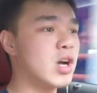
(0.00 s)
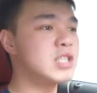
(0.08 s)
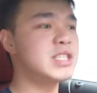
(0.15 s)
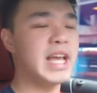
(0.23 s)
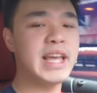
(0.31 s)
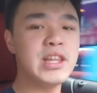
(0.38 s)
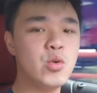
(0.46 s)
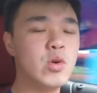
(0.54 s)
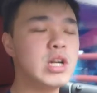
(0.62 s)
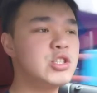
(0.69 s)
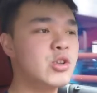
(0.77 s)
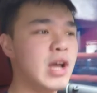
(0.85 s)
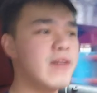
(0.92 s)
rush and you
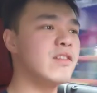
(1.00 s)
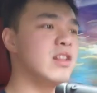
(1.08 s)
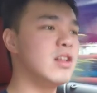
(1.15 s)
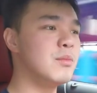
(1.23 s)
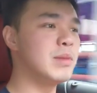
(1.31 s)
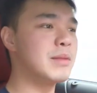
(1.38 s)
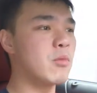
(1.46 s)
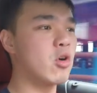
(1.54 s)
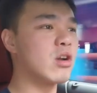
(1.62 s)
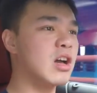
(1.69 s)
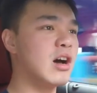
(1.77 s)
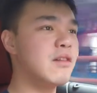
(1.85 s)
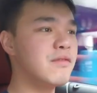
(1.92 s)
want to drive a little bit
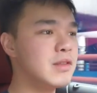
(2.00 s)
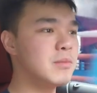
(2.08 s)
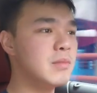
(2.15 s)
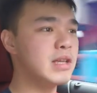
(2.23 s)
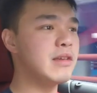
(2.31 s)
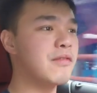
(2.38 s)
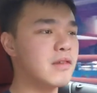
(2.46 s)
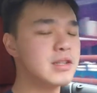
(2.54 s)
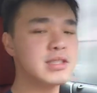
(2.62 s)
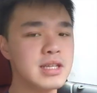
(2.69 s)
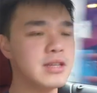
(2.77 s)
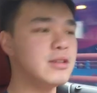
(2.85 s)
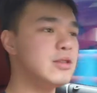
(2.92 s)
more comfortably,
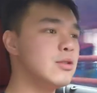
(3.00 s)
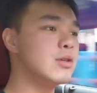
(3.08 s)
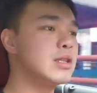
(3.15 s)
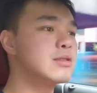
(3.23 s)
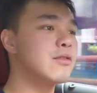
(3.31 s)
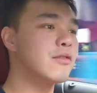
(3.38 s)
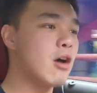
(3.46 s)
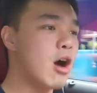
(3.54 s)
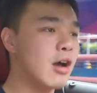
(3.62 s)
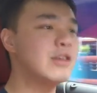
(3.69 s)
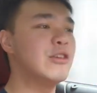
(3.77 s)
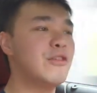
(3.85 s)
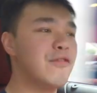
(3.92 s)
first thing you do is
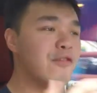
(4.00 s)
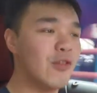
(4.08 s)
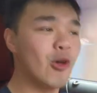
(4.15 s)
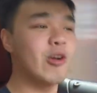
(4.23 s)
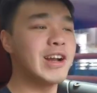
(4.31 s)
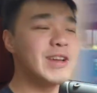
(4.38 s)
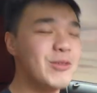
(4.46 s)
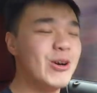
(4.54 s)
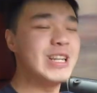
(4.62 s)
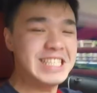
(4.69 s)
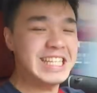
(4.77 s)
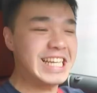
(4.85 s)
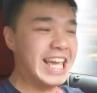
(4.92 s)
you floor it
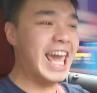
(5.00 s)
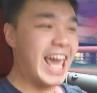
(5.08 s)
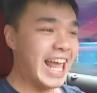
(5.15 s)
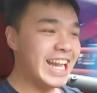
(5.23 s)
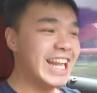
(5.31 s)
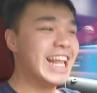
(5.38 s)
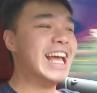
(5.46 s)
once again